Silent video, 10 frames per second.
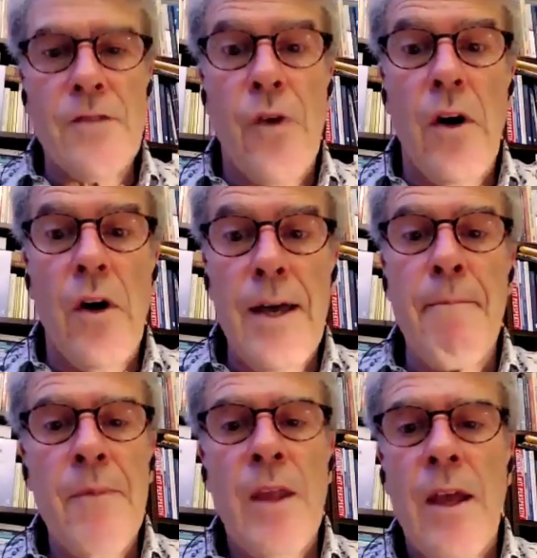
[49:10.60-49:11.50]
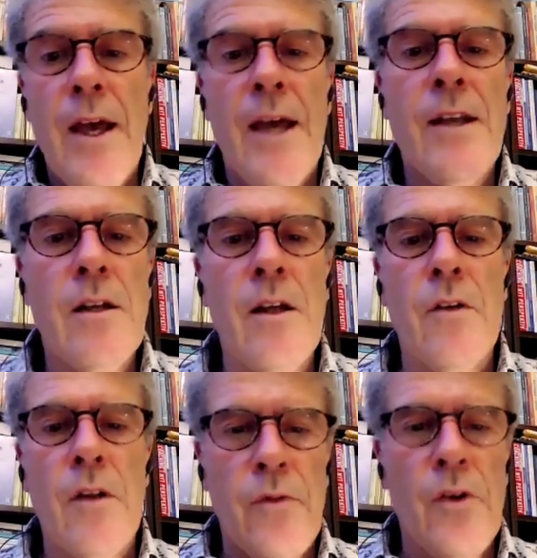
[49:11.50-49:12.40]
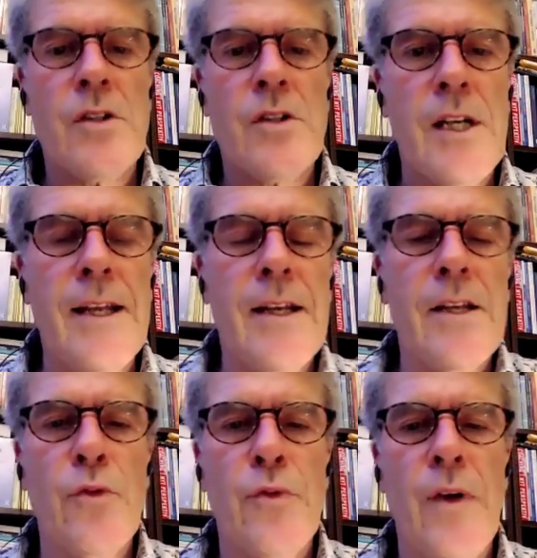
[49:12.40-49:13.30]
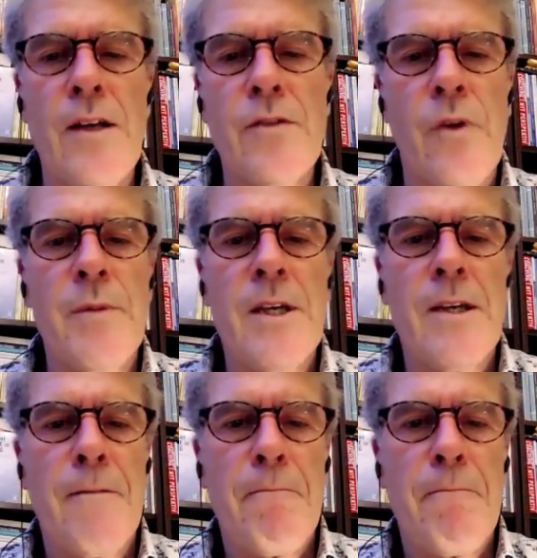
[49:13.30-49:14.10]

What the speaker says: for him, and it was clearly too fast for me.